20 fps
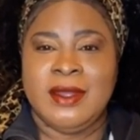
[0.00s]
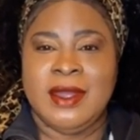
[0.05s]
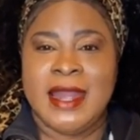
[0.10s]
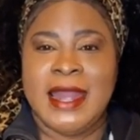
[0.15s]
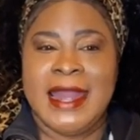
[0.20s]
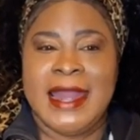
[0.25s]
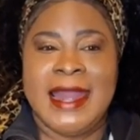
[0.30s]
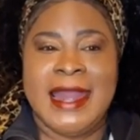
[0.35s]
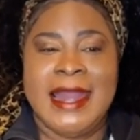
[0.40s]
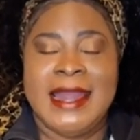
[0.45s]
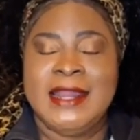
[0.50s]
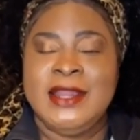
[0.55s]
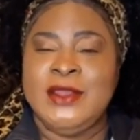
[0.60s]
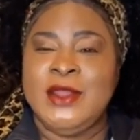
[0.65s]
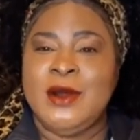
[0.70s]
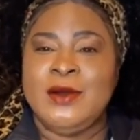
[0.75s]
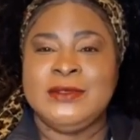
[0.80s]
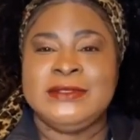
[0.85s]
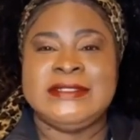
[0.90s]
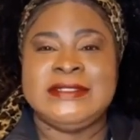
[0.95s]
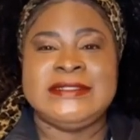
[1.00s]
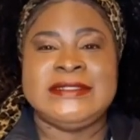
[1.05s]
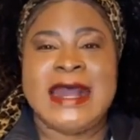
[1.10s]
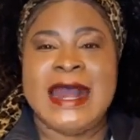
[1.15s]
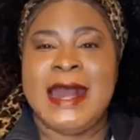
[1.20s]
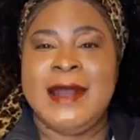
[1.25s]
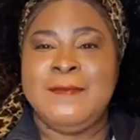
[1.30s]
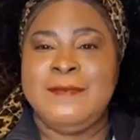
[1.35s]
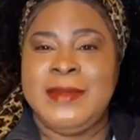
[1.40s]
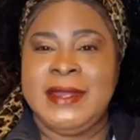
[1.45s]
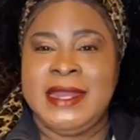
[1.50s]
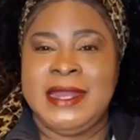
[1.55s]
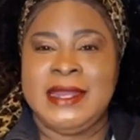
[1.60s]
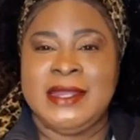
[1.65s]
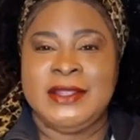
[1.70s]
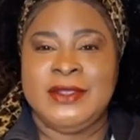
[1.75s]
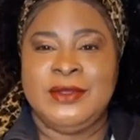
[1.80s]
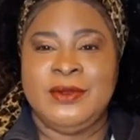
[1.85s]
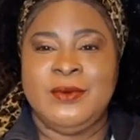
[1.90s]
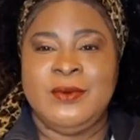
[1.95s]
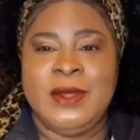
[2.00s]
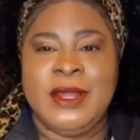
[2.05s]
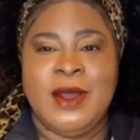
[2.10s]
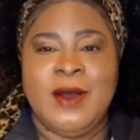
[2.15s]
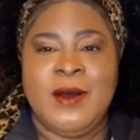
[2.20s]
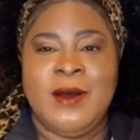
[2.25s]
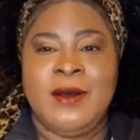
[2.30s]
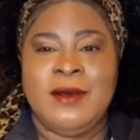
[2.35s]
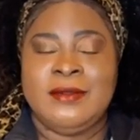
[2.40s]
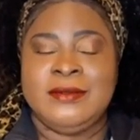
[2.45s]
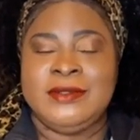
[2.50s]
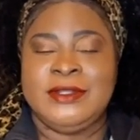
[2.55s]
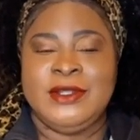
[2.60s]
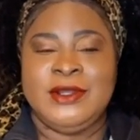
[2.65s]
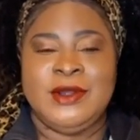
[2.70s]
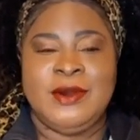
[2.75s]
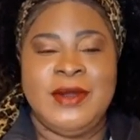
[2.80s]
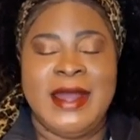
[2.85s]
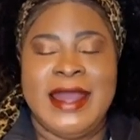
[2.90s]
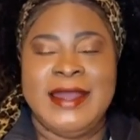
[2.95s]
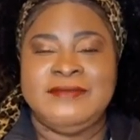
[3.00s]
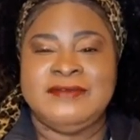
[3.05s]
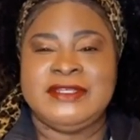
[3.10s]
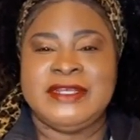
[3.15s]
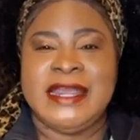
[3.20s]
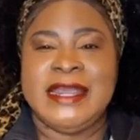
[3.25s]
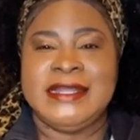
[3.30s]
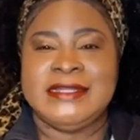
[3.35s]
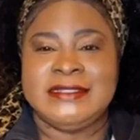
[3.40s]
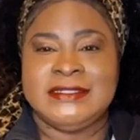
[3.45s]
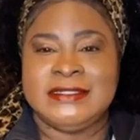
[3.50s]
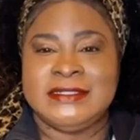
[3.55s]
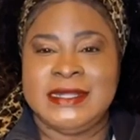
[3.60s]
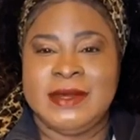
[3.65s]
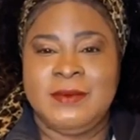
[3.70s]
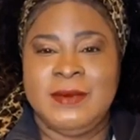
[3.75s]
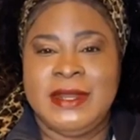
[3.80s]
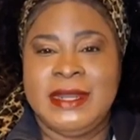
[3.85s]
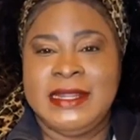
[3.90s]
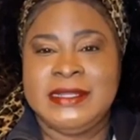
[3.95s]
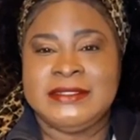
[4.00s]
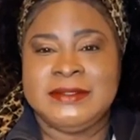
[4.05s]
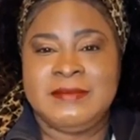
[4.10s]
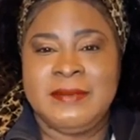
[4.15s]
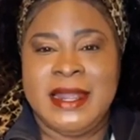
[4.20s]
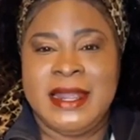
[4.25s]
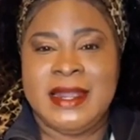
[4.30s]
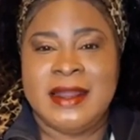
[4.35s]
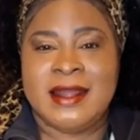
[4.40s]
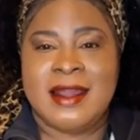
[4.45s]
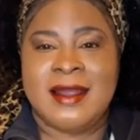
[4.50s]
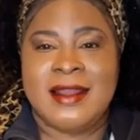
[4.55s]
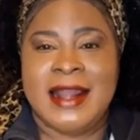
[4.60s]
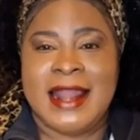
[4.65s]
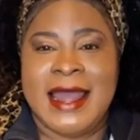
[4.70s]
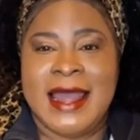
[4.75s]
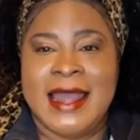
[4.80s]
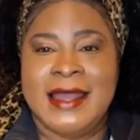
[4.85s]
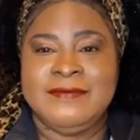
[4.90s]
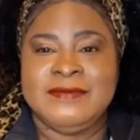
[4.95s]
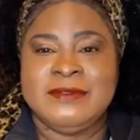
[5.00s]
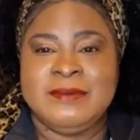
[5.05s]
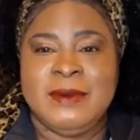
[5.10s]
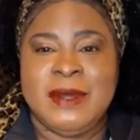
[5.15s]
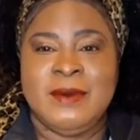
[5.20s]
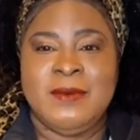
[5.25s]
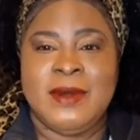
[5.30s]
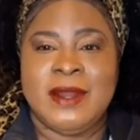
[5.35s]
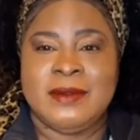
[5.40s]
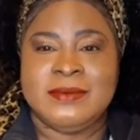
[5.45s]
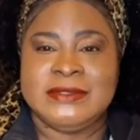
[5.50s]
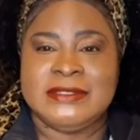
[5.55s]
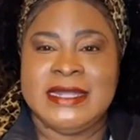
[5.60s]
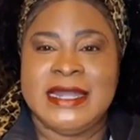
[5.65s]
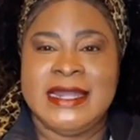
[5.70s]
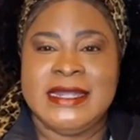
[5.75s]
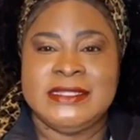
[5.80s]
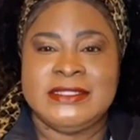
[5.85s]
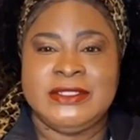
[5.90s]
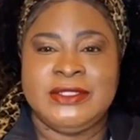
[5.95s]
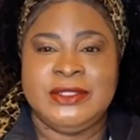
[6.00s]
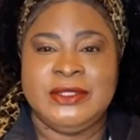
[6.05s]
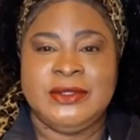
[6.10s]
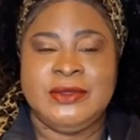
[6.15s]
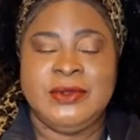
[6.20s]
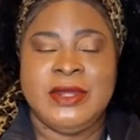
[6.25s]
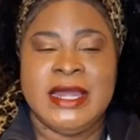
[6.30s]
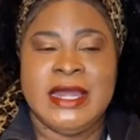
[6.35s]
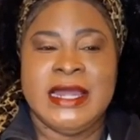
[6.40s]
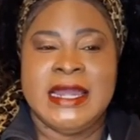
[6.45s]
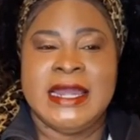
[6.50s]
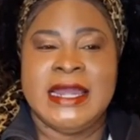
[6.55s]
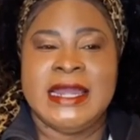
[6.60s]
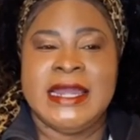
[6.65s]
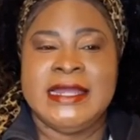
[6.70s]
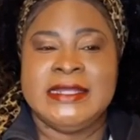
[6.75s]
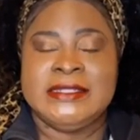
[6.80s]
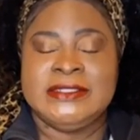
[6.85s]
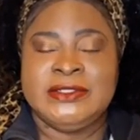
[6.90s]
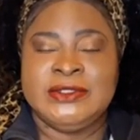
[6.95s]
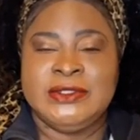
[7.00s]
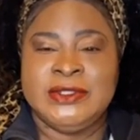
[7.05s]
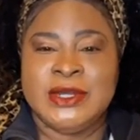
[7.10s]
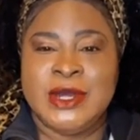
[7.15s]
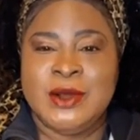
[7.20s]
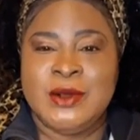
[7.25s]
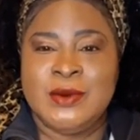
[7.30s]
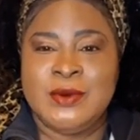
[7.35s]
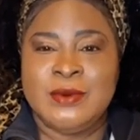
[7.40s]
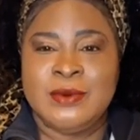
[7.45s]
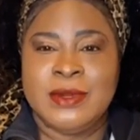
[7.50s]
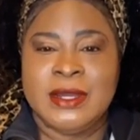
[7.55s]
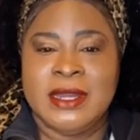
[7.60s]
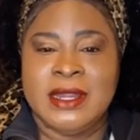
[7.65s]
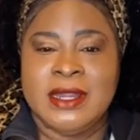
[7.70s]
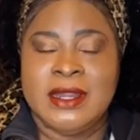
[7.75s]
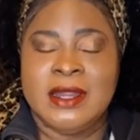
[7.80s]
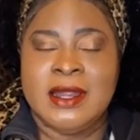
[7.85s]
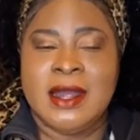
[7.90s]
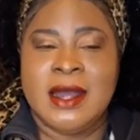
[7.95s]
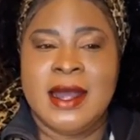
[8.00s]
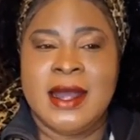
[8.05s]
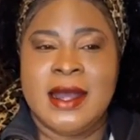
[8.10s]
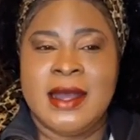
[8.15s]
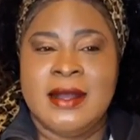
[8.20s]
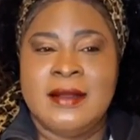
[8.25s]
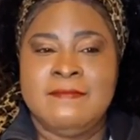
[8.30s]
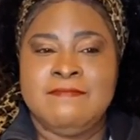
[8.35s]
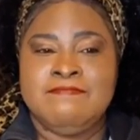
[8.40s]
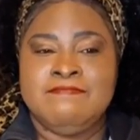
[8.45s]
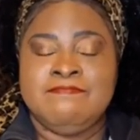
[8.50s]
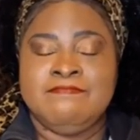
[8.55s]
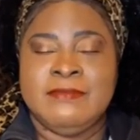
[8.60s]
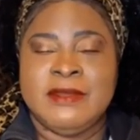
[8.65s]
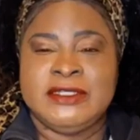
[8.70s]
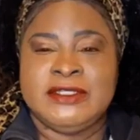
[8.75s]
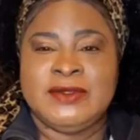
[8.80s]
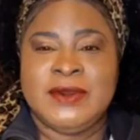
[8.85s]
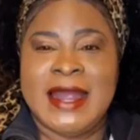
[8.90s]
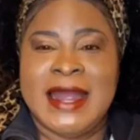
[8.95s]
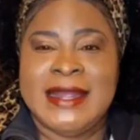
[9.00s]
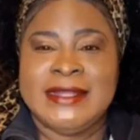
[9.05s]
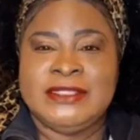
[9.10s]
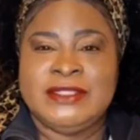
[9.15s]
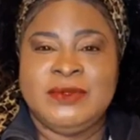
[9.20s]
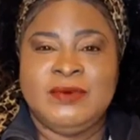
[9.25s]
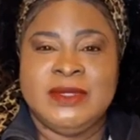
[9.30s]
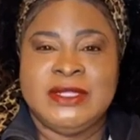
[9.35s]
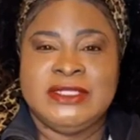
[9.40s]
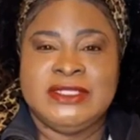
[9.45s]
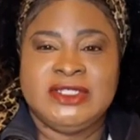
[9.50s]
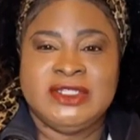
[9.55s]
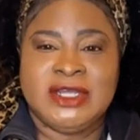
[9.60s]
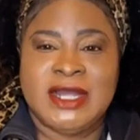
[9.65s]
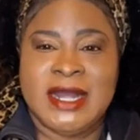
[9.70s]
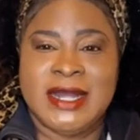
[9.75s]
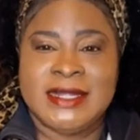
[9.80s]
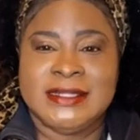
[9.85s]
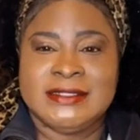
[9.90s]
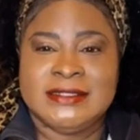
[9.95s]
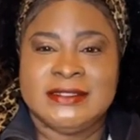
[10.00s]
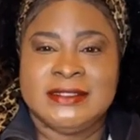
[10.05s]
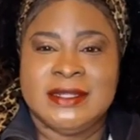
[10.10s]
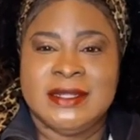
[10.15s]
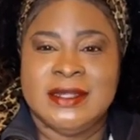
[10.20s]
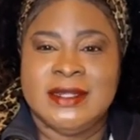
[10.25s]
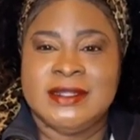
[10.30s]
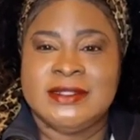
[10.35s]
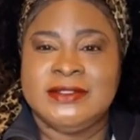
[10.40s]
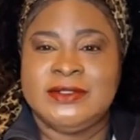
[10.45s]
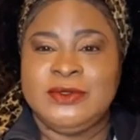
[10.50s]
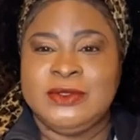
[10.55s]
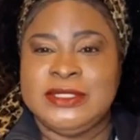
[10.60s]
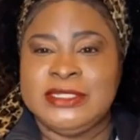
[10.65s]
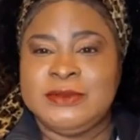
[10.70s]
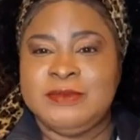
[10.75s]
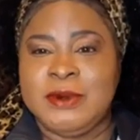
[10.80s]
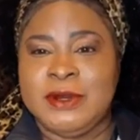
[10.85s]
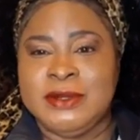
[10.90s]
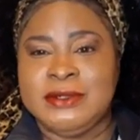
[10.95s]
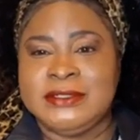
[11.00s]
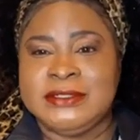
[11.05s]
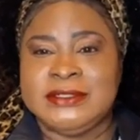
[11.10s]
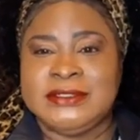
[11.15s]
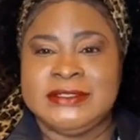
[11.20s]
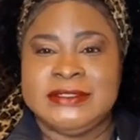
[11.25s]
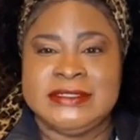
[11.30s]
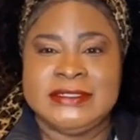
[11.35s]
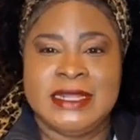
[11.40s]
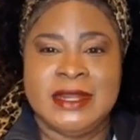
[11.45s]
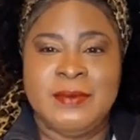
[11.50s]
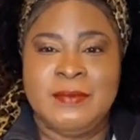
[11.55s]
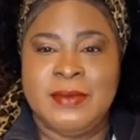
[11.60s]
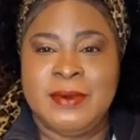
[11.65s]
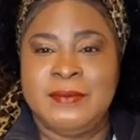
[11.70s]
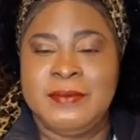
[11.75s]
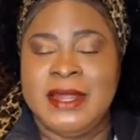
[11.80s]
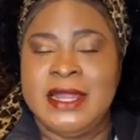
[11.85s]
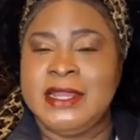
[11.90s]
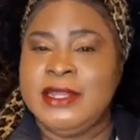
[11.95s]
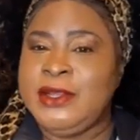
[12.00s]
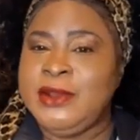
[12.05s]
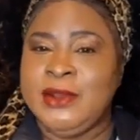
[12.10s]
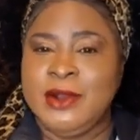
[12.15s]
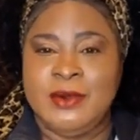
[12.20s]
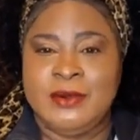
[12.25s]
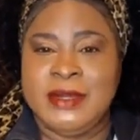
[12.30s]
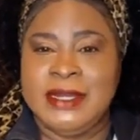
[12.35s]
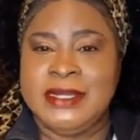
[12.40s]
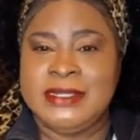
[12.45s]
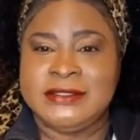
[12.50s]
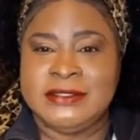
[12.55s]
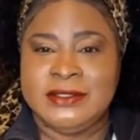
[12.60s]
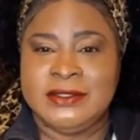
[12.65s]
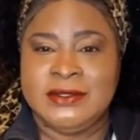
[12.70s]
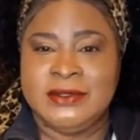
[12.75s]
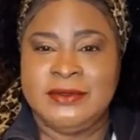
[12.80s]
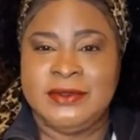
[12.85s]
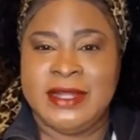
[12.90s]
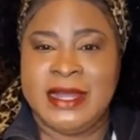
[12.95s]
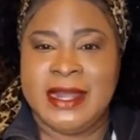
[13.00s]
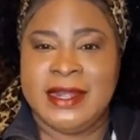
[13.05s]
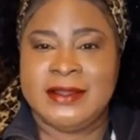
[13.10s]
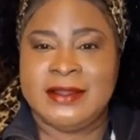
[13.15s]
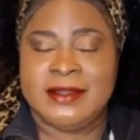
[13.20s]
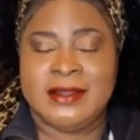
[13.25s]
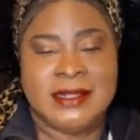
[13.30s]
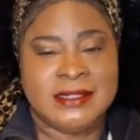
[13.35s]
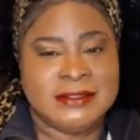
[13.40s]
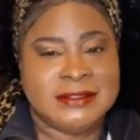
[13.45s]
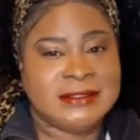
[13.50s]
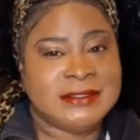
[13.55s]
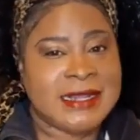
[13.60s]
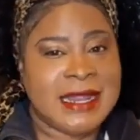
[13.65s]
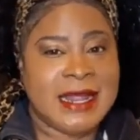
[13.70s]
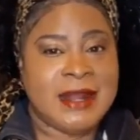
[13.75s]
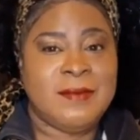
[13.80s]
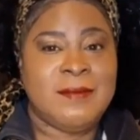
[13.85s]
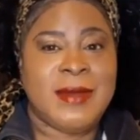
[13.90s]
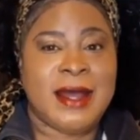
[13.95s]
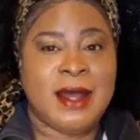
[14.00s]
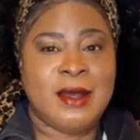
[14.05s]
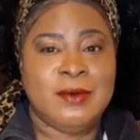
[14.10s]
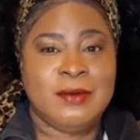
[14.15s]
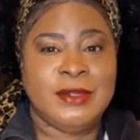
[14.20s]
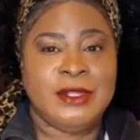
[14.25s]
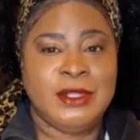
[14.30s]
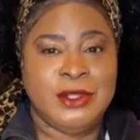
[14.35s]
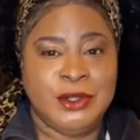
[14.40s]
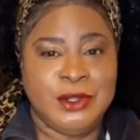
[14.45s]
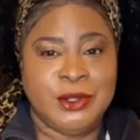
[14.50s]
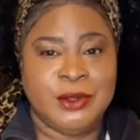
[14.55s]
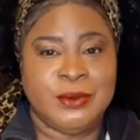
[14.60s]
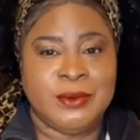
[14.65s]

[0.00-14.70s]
And don't stop being you. We all, have changes that we need to make in our lives. But what I'm saying to you is don't try to adjust to this person's temperament. You don't need to do that because it's not about you.